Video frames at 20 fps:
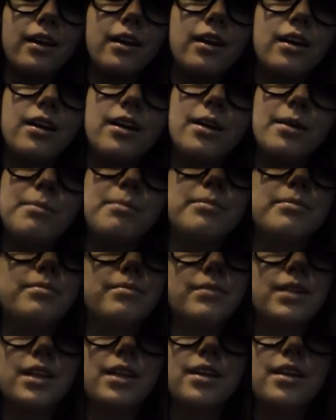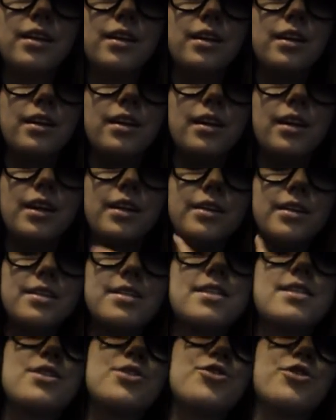and
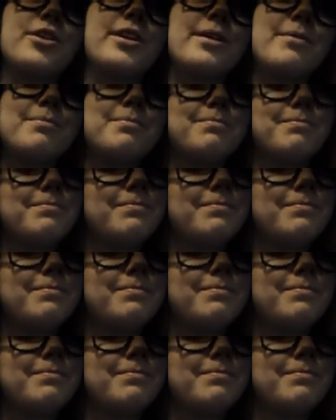this is a tree.